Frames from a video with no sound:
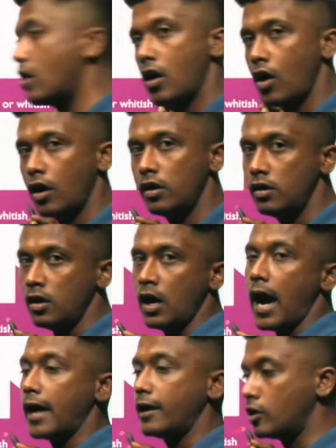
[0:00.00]
on
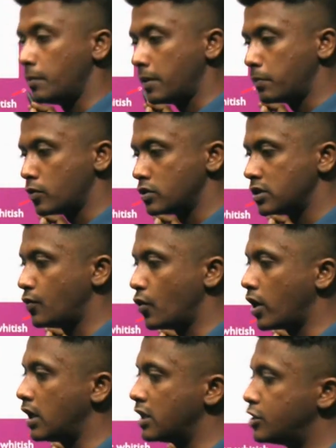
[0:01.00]
anaerobic process for
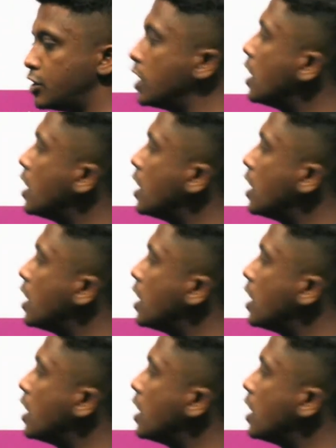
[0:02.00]
energy.